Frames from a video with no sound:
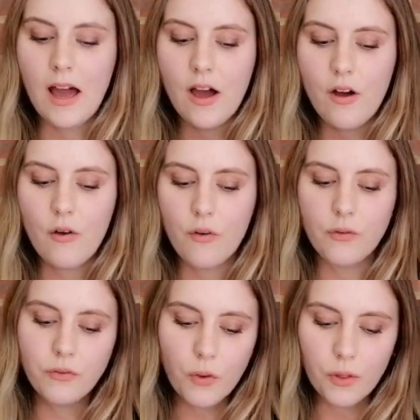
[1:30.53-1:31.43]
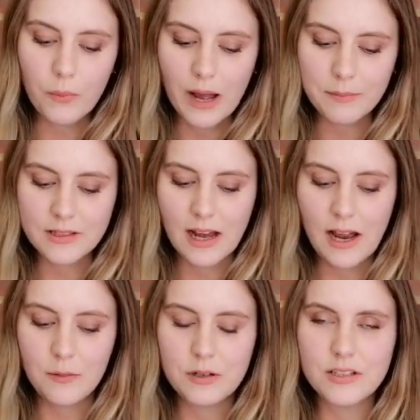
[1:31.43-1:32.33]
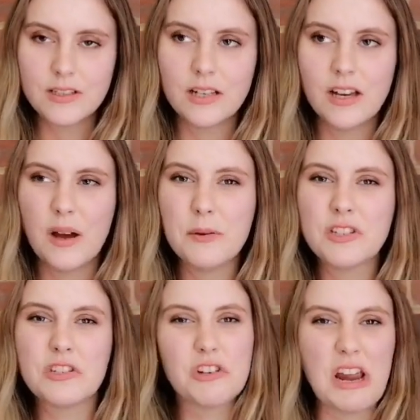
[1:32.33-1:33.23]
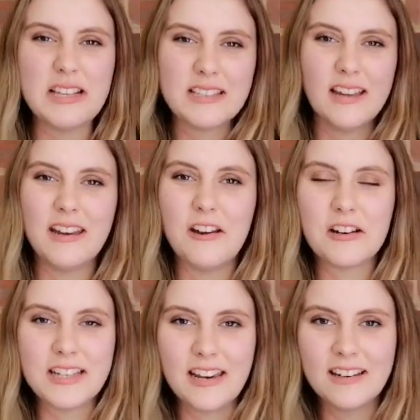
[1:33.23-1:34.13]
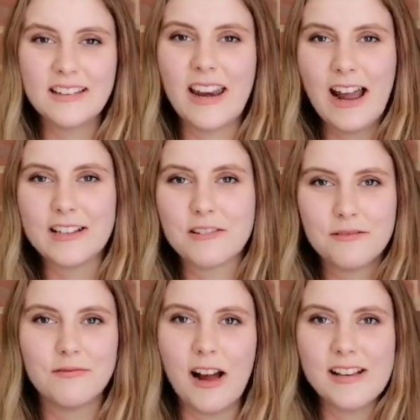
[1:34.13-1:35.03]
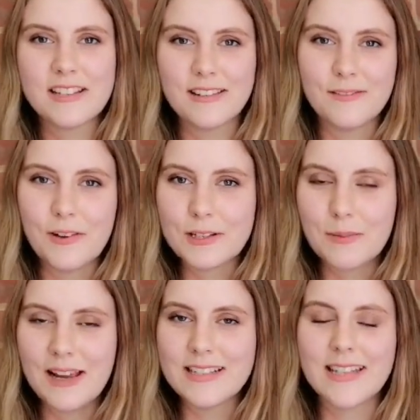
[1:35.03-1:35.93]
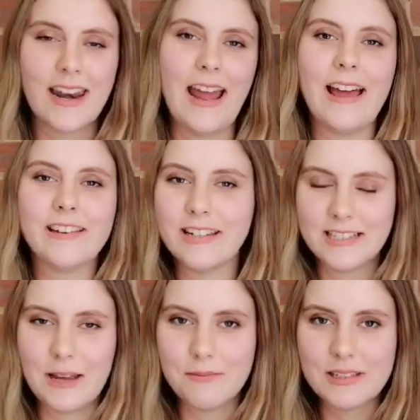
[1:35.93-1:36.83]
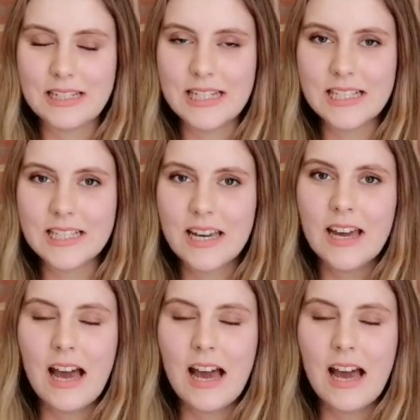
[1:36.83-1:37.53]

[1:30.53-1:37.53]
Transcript: Uh, for the WAP, I was a bit stressed and irritated that I had to write in the first place, that I hadn't exempted it.